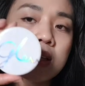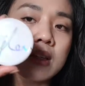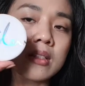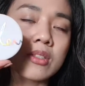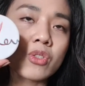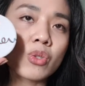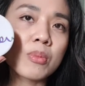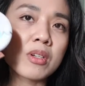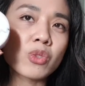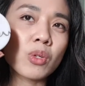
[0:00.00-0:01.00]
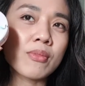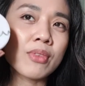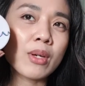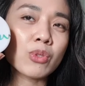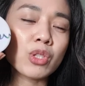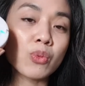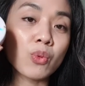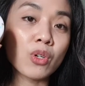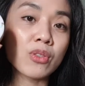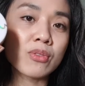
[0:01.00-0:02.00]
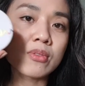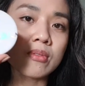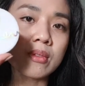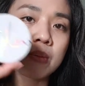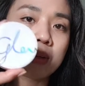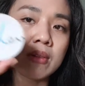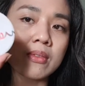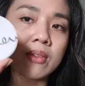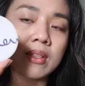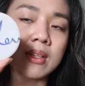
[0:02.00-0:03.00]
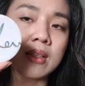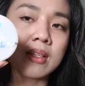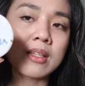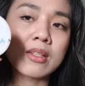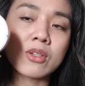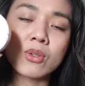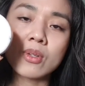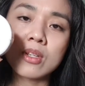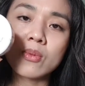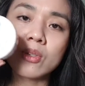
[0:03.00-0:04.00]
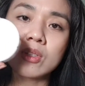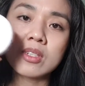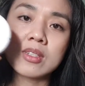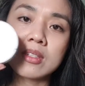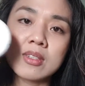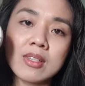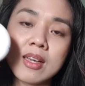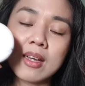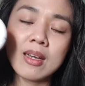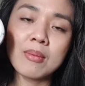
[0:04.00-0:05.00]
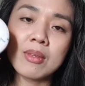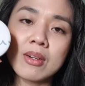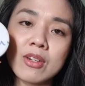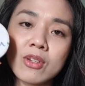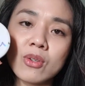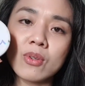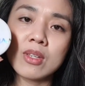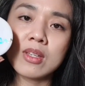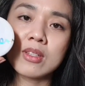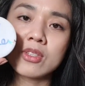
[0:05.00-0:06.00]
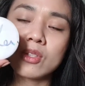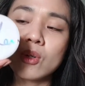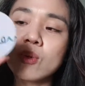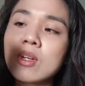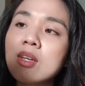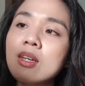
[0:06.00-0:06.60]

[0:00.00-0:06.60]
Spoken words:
And so I'm at 12,000 won, about right that in Korean won, since yeah, I'm here in Korea. So